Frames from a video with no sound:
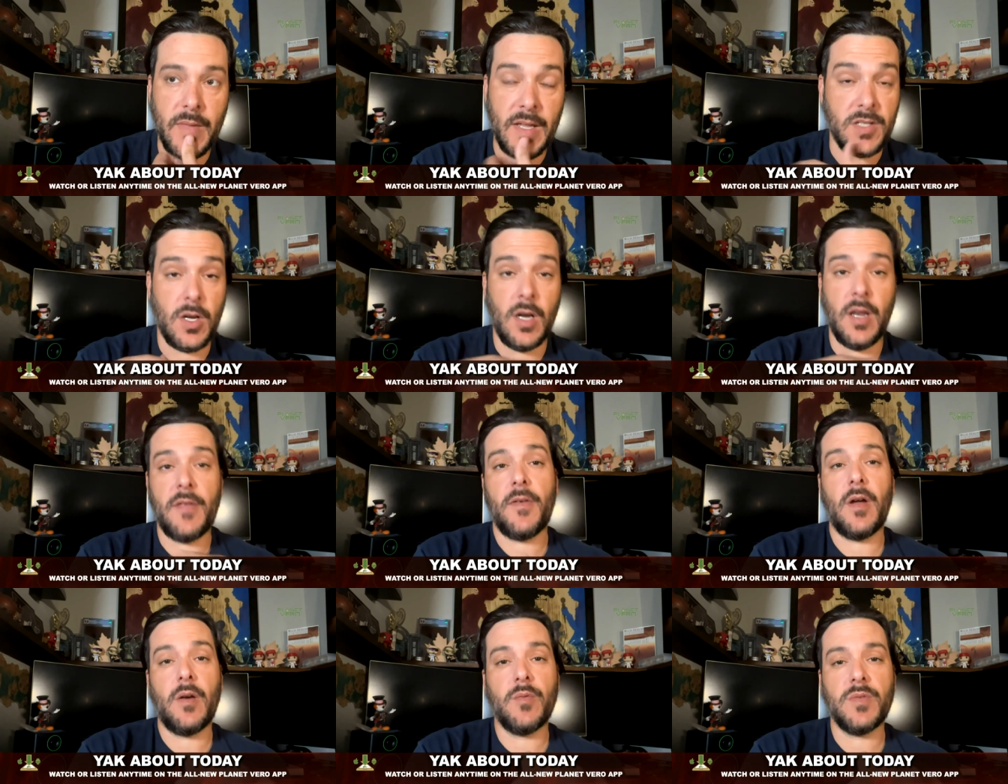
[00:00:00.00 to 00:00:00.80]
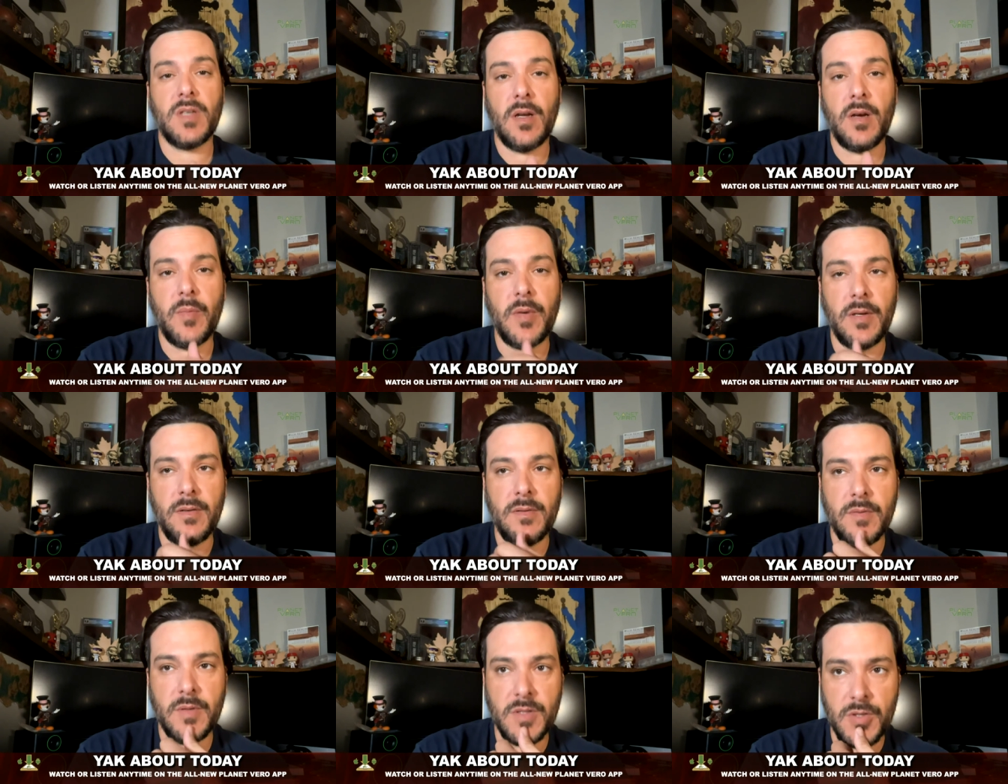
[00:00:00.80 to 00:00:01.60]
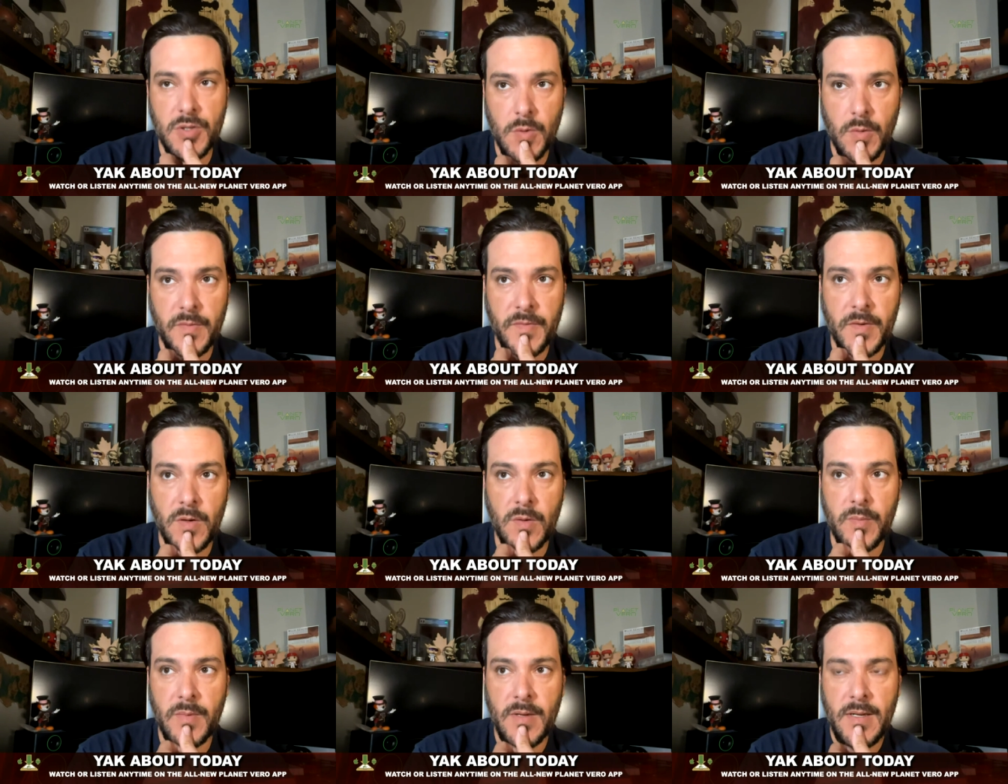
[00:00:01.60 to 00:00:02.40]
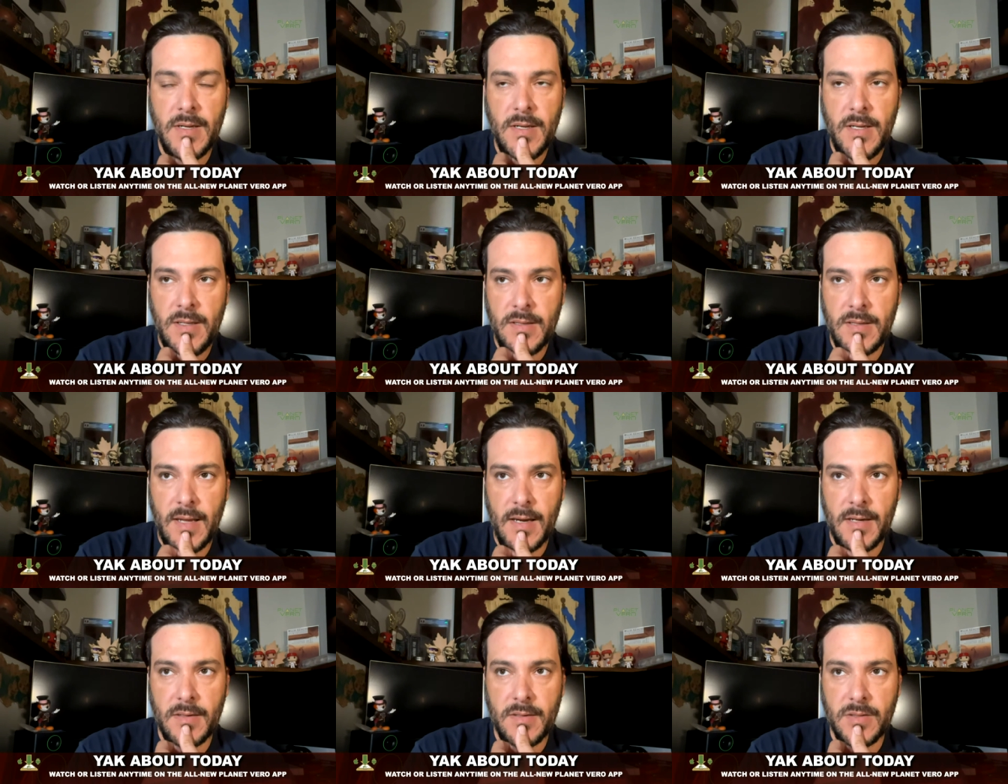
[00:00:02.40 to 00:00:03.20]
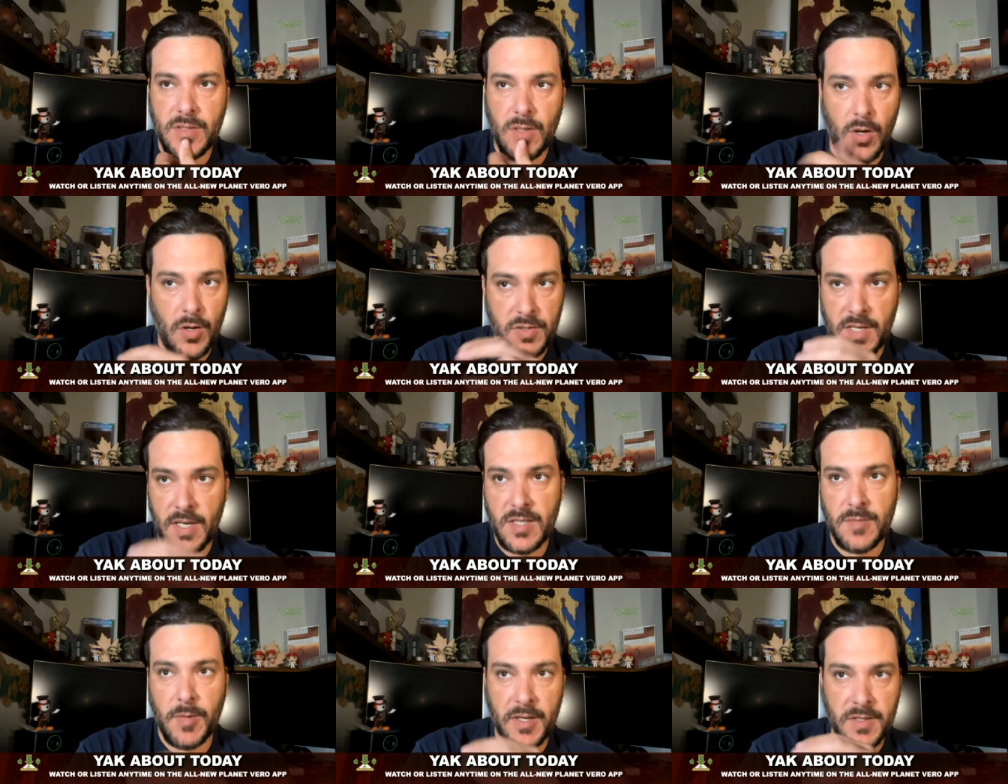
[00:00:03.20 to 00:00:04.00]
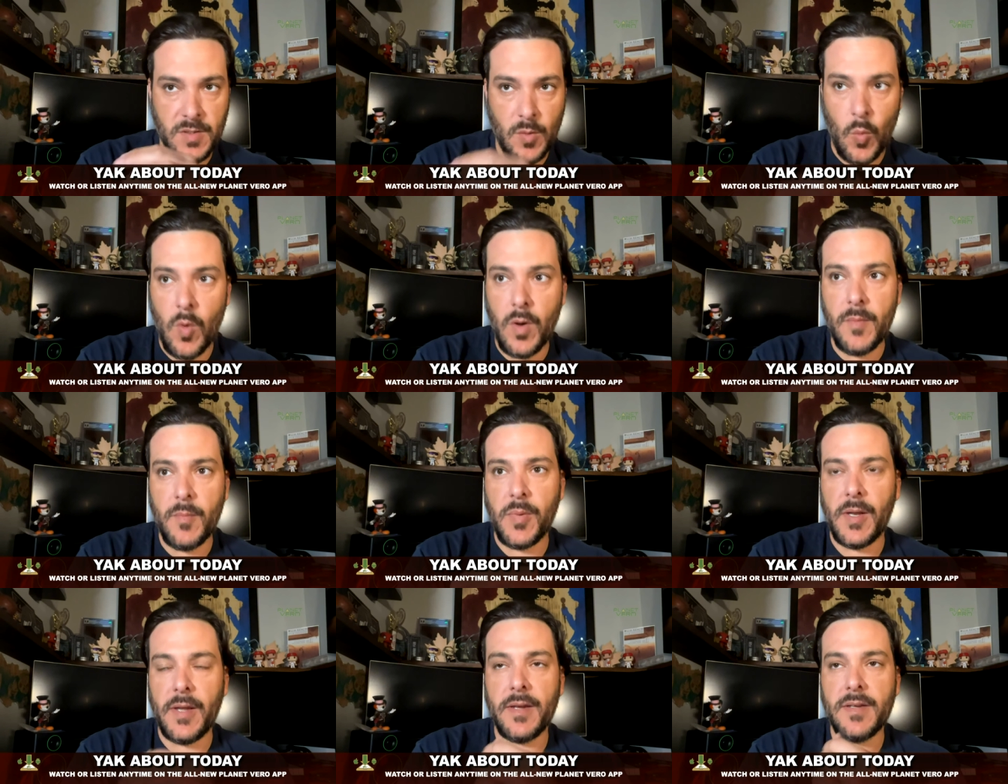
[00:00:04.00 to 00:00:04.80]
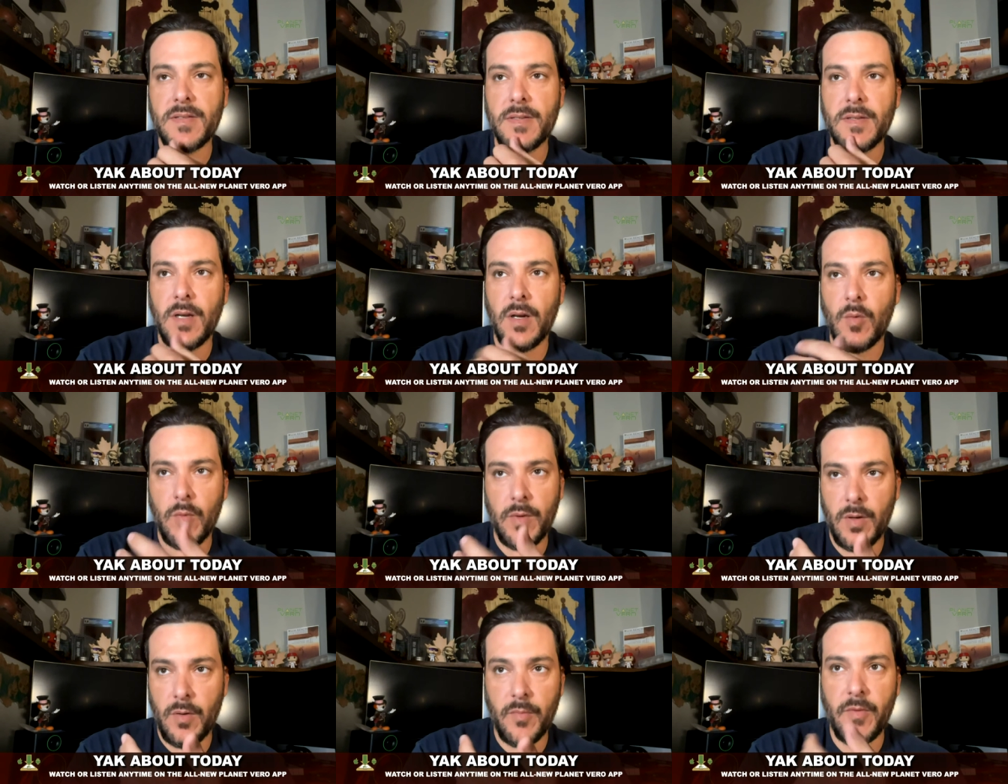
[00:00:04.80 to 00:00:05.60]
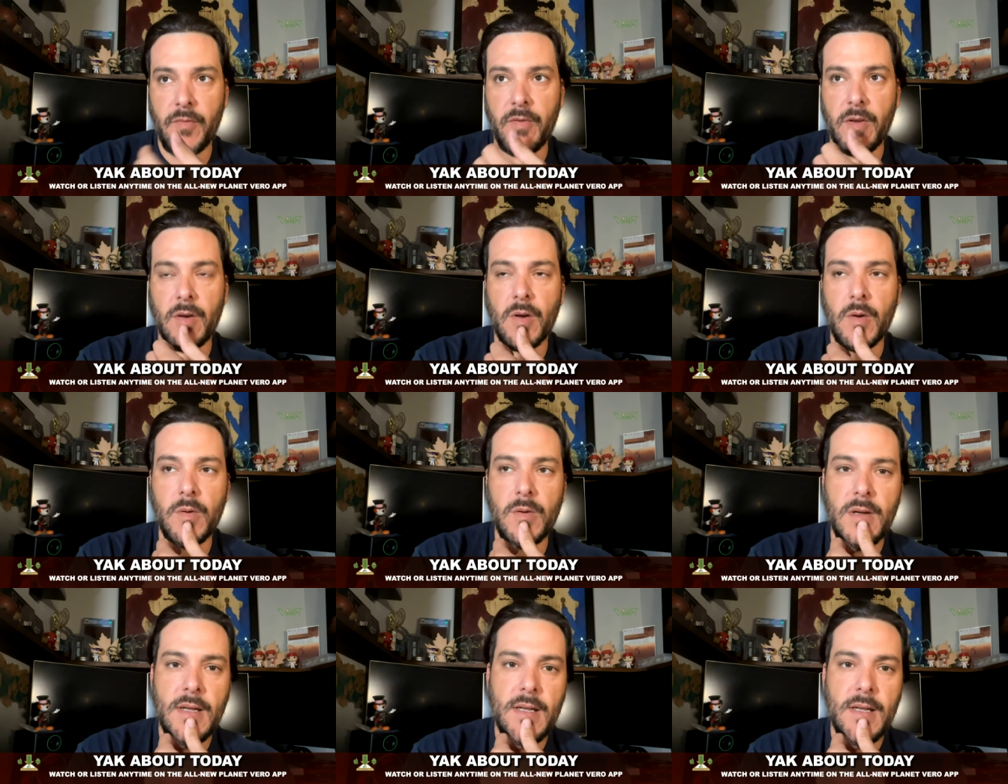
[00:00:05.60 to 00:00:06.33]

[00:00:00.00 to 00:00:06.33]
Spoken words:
That's all I thought it was going to be, was a short film that all takes place in one place, you know, the vehicle.